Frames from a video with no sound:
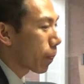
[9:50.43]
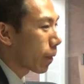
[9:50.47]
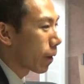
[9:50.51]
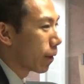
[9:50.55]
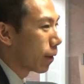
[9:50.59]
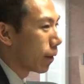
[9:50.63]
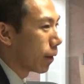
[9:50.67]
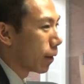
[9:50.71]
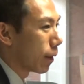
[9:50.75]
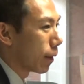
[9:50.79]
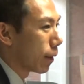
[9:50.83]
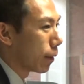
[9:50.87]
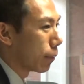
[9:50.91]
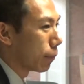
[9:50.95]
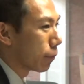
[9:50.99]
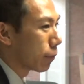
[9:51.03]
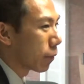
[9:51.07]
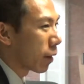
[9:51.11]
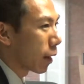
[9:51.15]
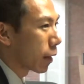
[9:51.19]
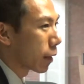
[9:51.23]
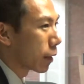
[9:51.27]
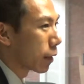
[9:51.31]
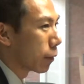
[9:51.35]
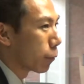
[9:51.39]

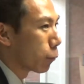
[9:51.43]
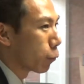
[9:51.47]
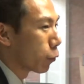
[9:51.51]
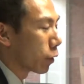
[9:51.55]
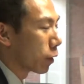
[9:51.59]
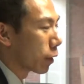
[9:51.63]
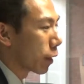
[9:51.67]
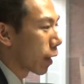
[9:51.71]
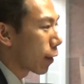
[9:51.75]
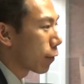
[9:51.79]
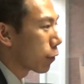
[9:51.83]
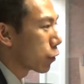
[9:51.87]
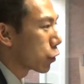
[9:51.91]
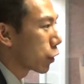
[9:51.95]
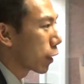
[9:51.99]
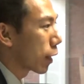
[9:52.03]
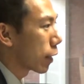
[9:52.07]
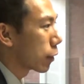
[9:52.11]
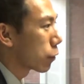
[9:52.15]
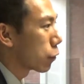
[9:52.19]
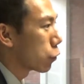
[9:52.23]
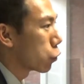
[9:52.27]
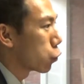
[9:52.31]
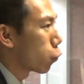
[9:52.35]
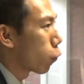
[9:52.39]
I didn't really have a
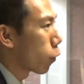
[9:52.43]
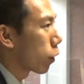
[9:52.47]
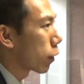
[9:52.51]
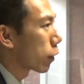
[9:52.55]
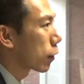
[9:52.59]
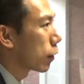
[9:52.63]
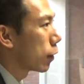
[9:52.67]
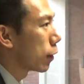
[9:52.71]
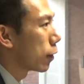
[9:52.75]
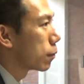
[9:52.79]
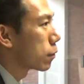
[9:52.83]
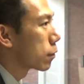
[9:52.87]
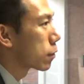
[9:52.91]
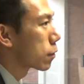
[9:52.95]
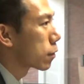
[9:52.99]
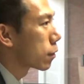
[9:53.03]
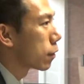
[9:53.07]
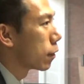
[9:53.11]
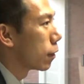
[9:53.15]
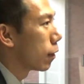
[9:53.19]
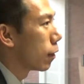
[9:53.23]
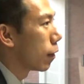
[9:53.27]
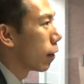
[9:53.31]
chance to join clubs